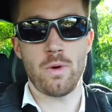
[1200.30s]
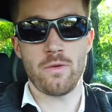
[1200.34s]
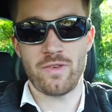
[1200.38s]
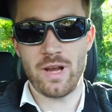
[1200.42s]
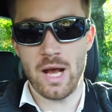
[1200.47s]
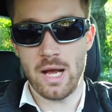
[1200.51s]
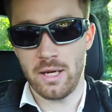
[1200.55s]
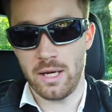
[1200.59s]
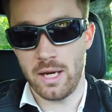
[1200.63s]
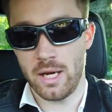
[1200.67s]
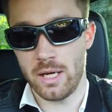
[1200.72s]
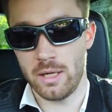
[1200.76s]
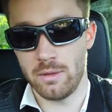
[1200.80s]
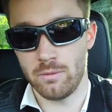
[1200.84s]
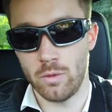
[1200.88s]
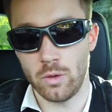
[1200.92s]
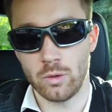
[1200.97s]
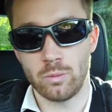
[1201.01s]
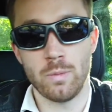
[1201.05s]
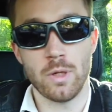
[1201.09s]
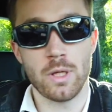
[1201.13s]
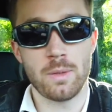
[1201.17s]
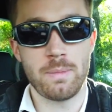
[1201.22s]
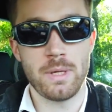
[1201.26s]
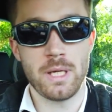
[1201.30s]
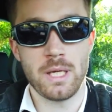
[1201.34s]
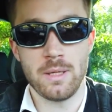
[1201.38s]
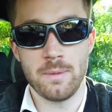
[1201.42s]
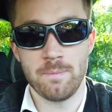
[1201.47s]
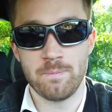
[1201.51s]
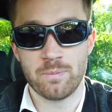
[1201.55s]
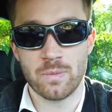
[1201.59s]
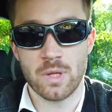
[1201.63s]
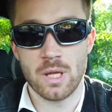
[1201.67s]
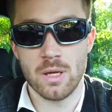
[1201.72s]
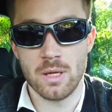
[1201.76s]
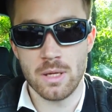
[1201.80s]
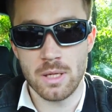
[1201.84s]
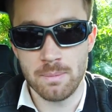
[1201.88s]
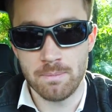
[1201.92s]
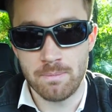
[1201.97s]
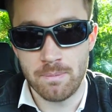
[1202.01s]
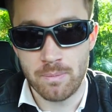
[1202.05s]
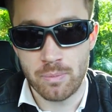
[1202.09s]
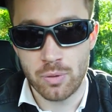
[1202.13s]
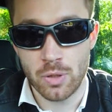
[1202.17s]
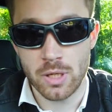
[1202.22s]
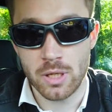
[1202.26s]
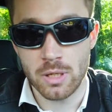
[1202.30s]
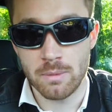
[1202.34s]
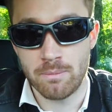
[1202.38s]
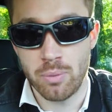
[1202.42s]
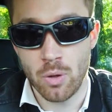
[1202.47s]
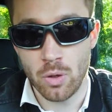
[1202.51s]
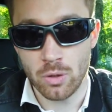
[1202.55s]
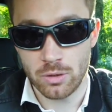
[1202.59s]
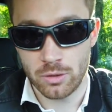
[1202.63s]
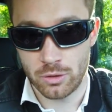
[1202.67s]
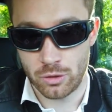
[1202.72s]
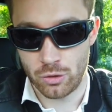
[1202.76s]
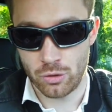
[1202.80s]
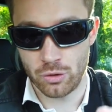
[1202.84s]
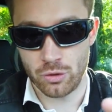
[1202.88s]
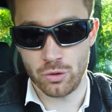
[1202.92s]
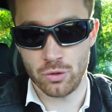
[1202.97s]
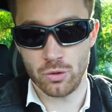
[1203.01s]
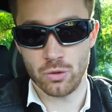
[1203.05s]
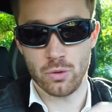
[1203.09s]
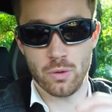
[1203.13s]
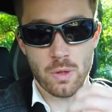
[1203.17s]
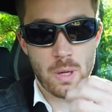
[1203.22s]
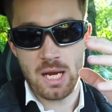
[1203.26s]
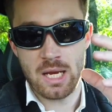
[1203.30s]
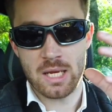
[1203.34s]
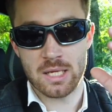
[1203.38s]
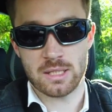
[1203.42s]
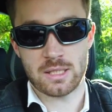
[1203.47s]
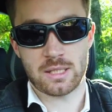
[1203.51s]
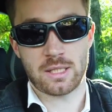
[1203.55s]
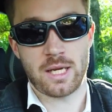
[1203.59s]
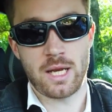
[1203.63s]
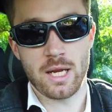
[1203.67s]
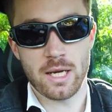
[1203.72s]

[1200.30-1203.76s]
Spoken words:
we've got here and what might be pretty important to you is